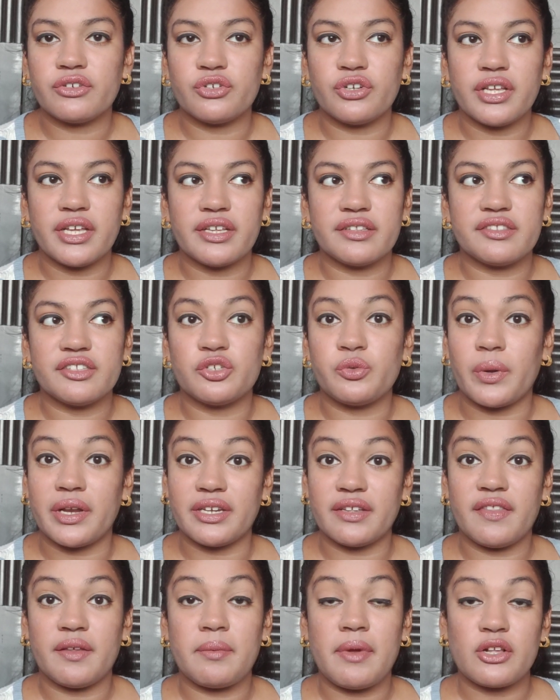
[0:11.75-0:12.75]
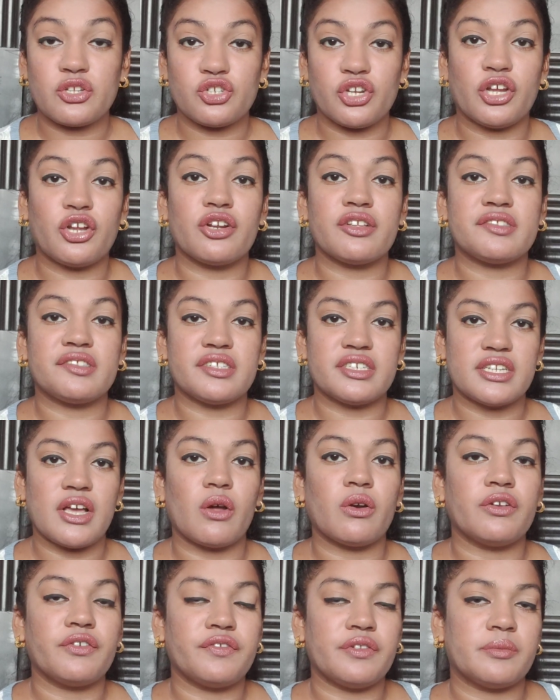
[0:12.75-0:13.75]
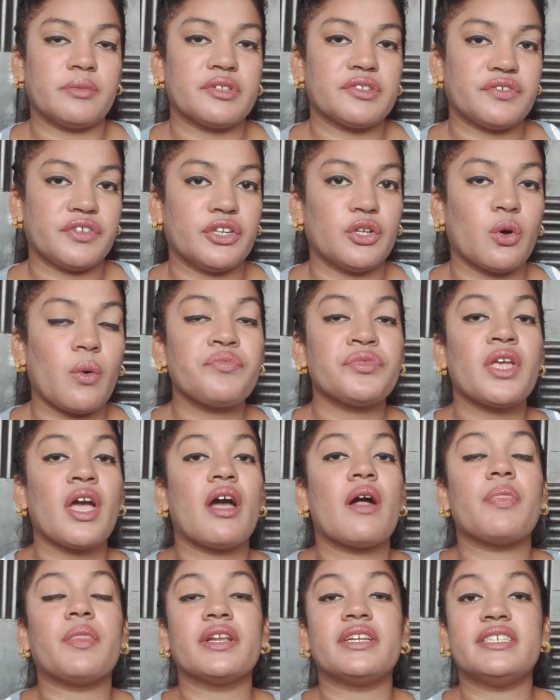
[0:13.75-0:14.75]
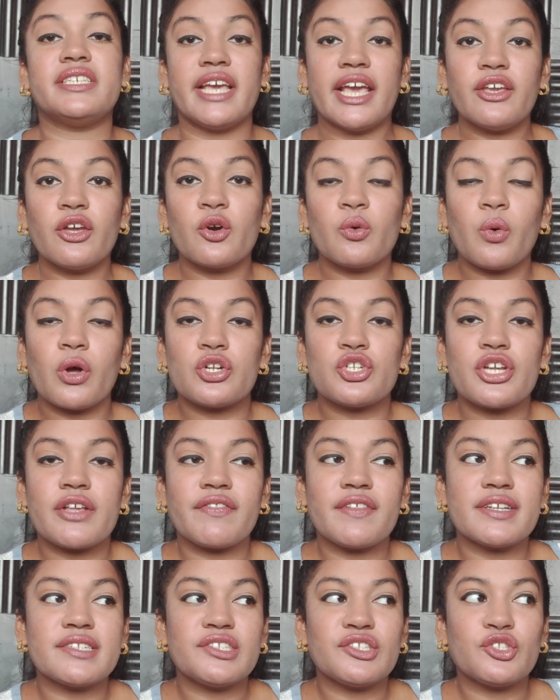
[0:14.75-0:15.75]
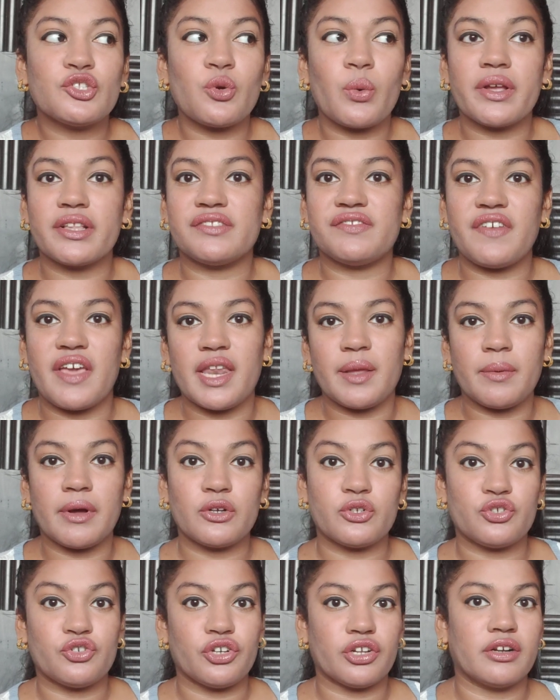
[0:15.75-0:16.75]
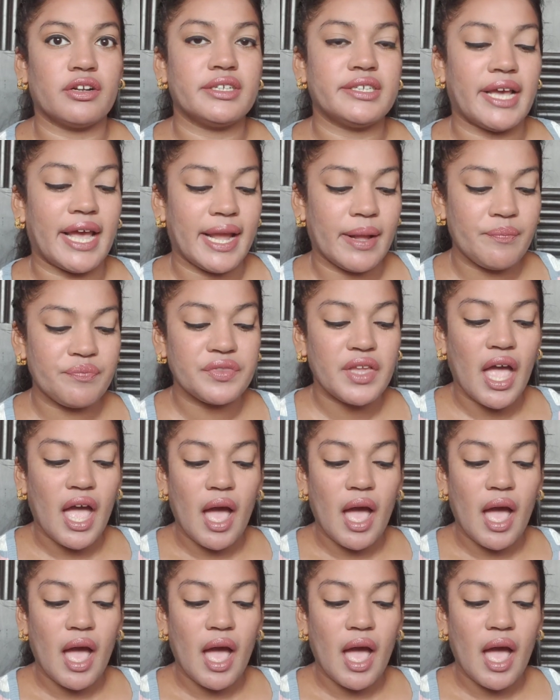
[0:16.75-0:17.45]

Today is the 20th. I'm actually gonna sit down and film this video the day you're watching this so it's very much real time.